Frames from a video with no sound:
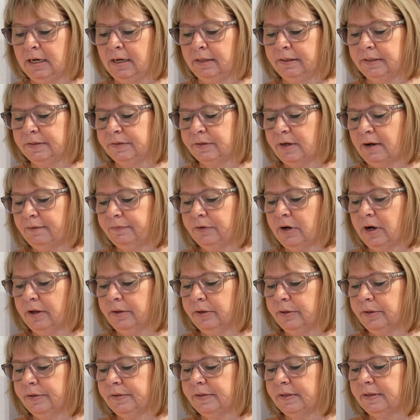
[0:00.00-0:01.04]
The soft
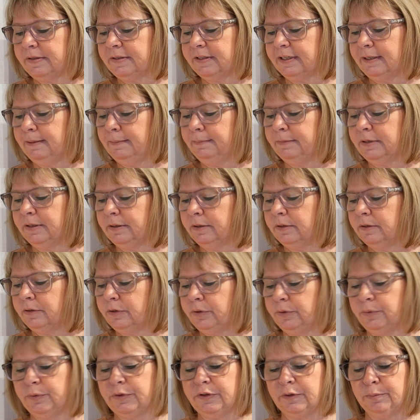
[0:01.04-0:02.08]
colors seemed
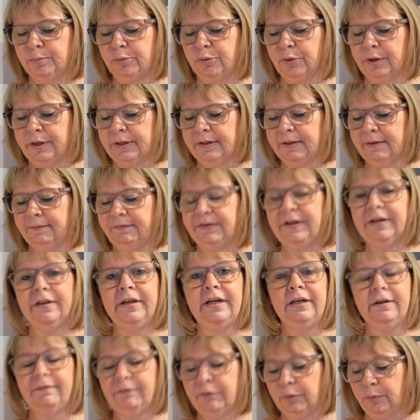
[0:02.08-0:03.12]
to support the
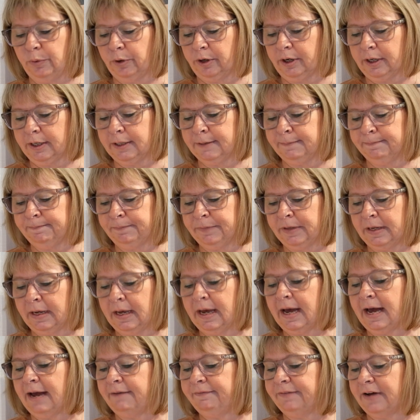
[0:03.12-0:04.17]
feeling of the work.
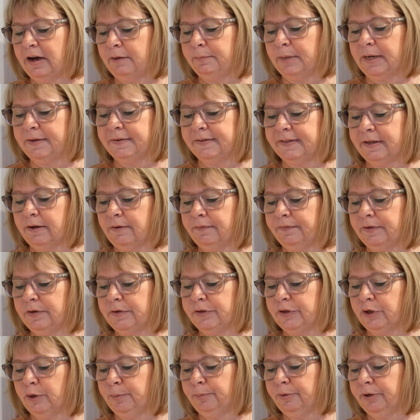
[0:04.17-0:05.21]
I found myself
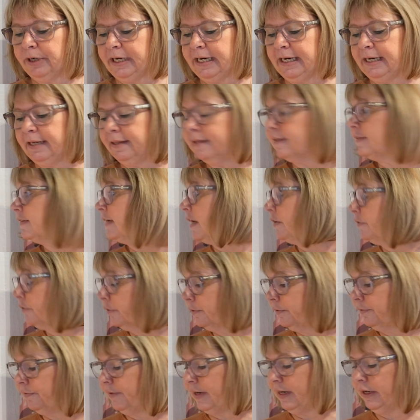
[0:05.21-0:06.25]
interpreting the central
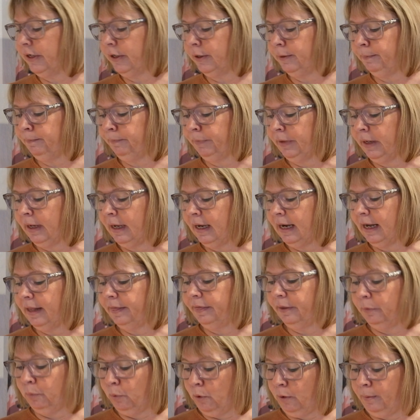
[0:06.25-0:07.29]
figure,
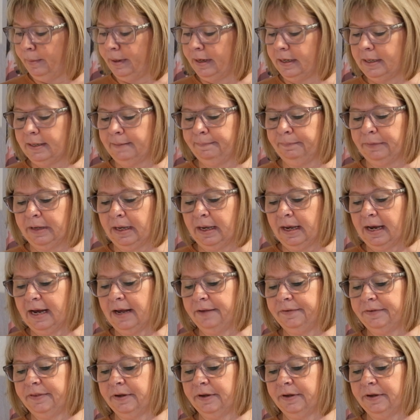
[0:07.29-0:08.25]
the woman, as